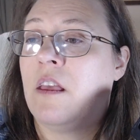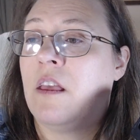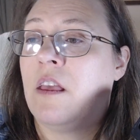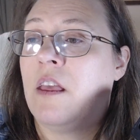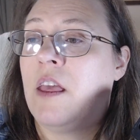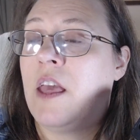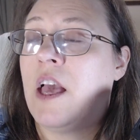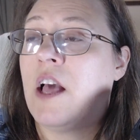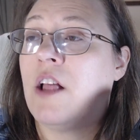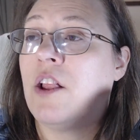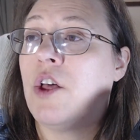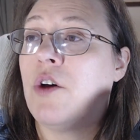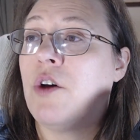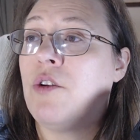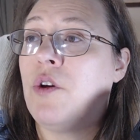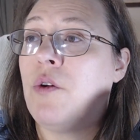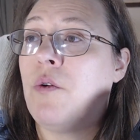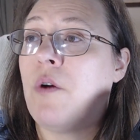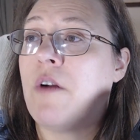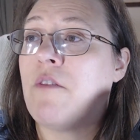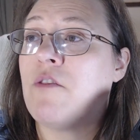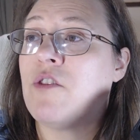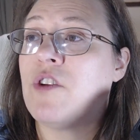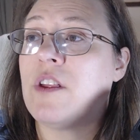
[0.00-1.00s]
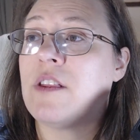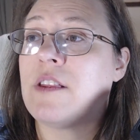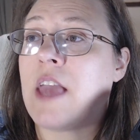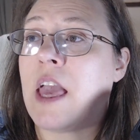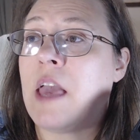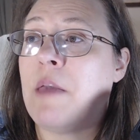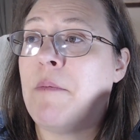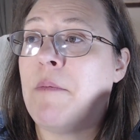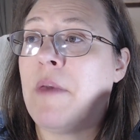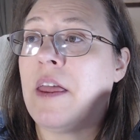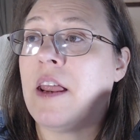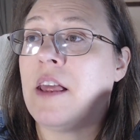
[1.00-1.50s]
Hello to whoever just
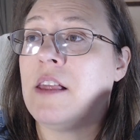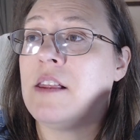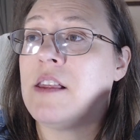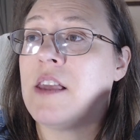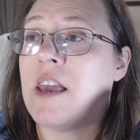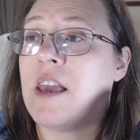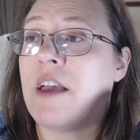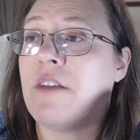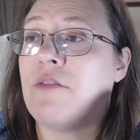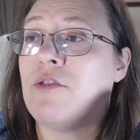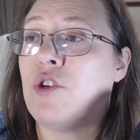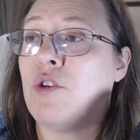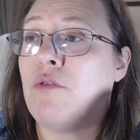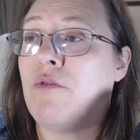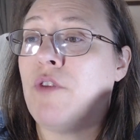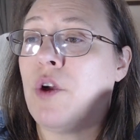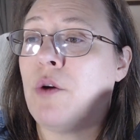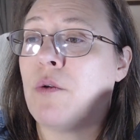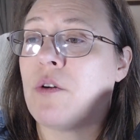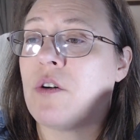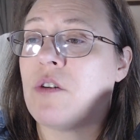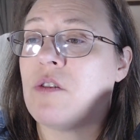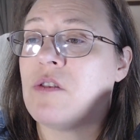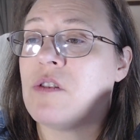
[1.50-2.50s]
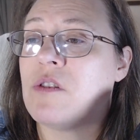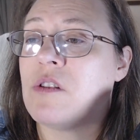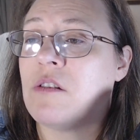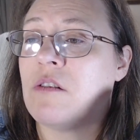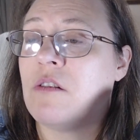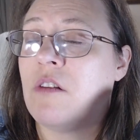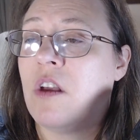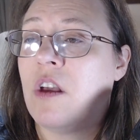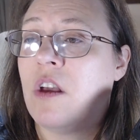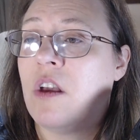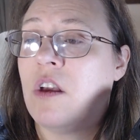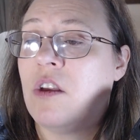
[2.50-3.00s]
came in. I see I have 2 viewers.
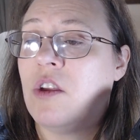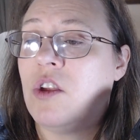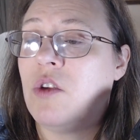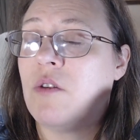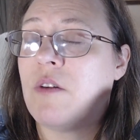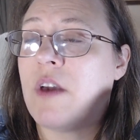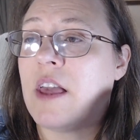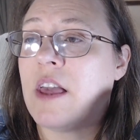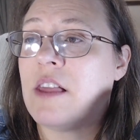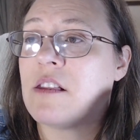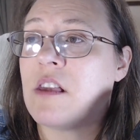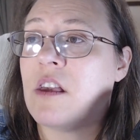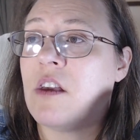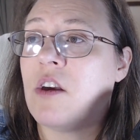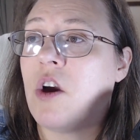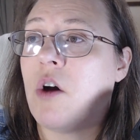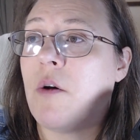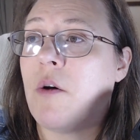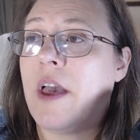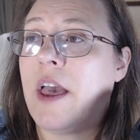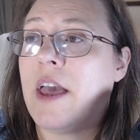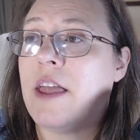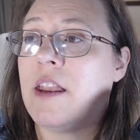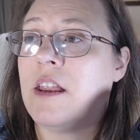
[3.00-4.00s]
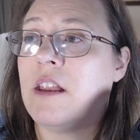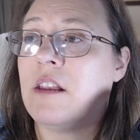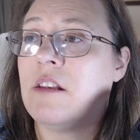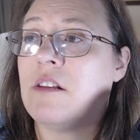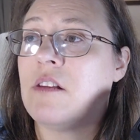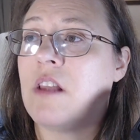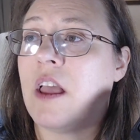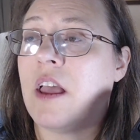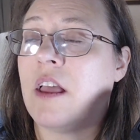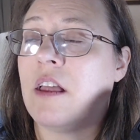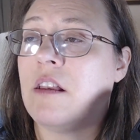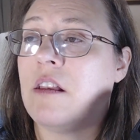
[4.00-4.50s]
You guys can go ahead
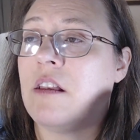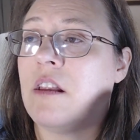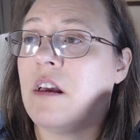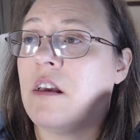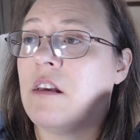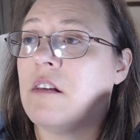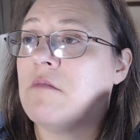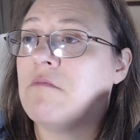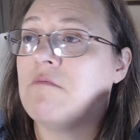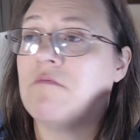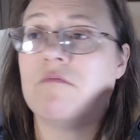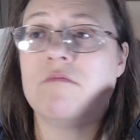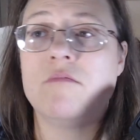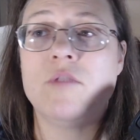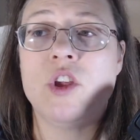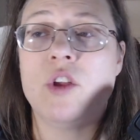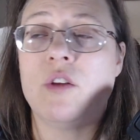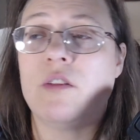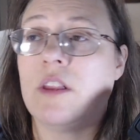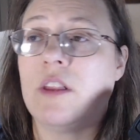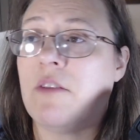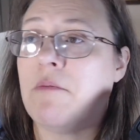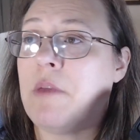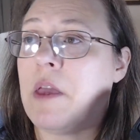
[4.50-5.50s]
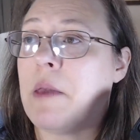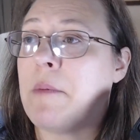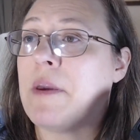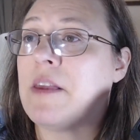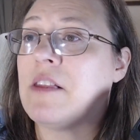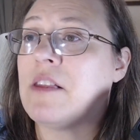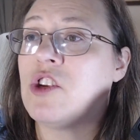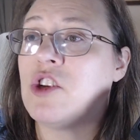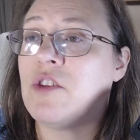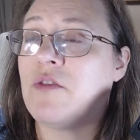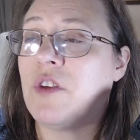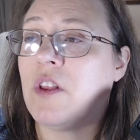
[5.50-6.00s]
and leave me a
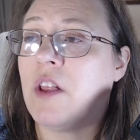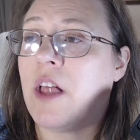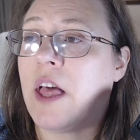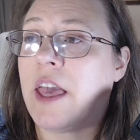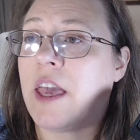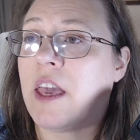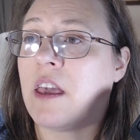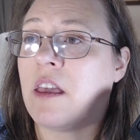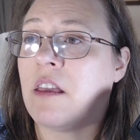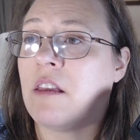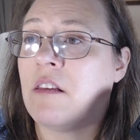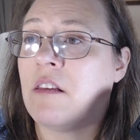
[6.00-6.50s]
message if you like.